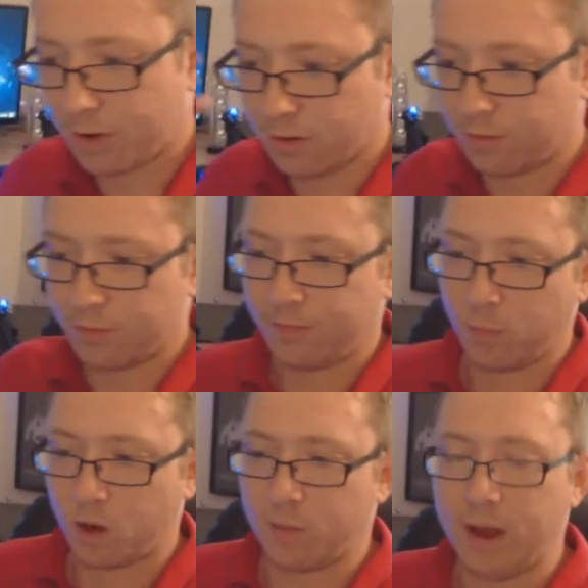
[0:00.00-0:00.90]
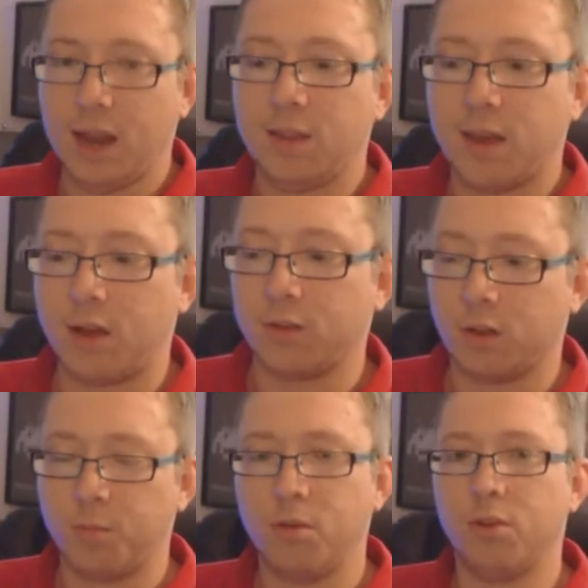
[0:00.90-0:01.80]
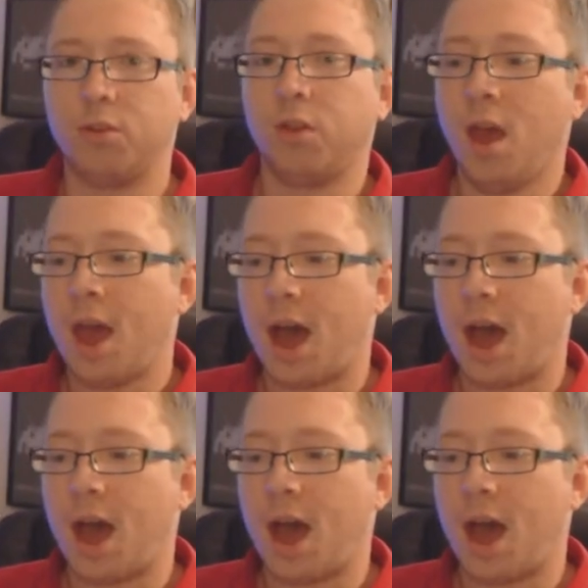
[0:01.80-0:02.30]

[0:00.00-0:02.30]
in front of one of my 8,000 computers,